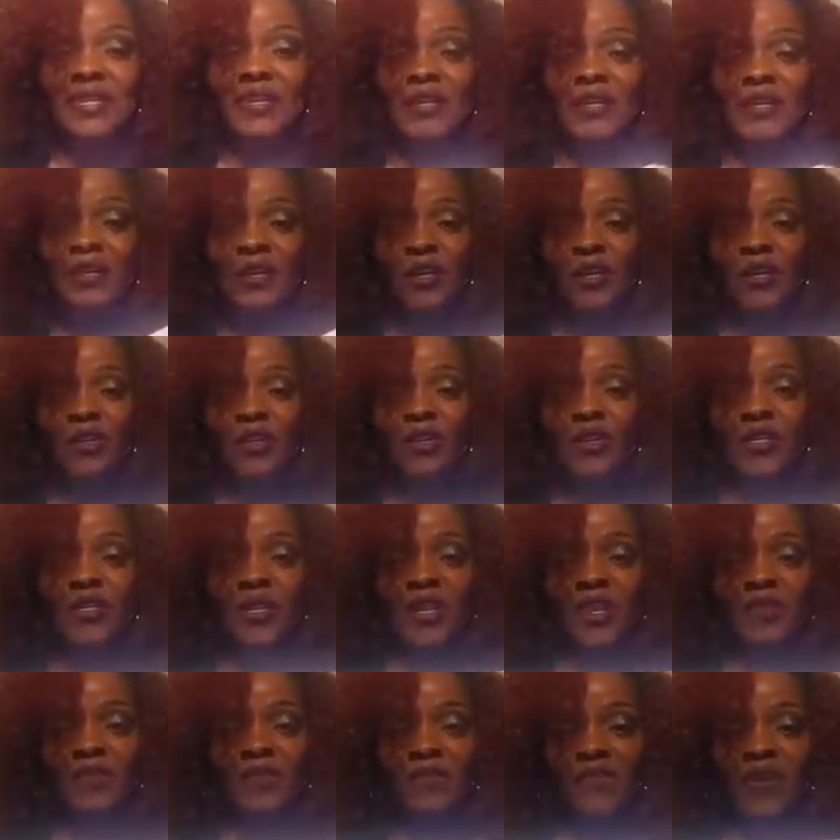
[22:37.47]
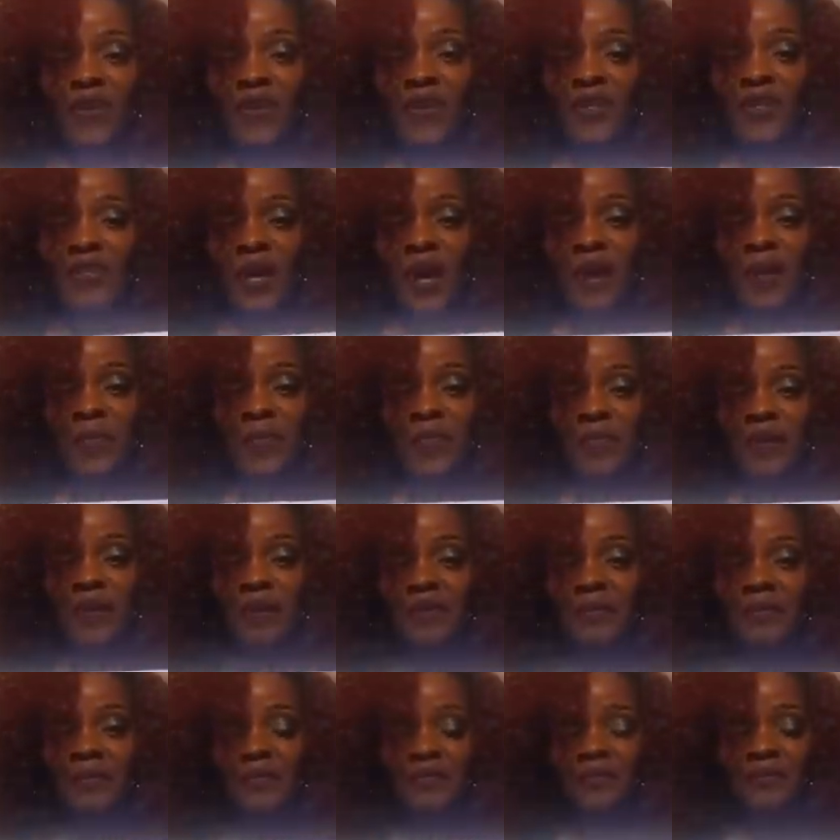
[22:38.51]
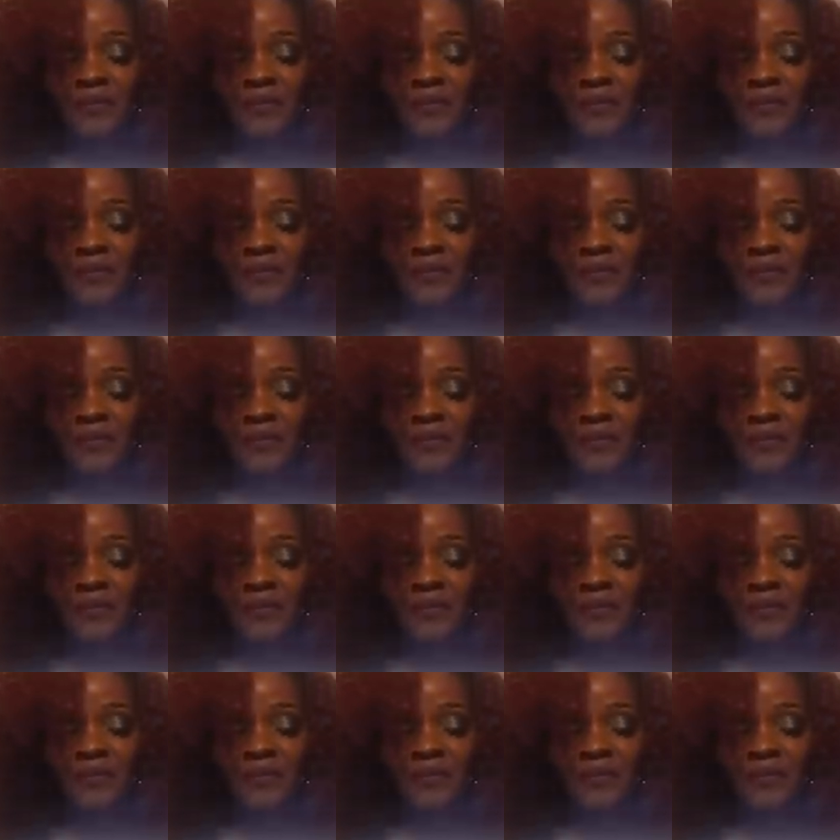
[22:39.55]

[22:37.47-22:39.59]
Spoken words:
it. You see at the very top there?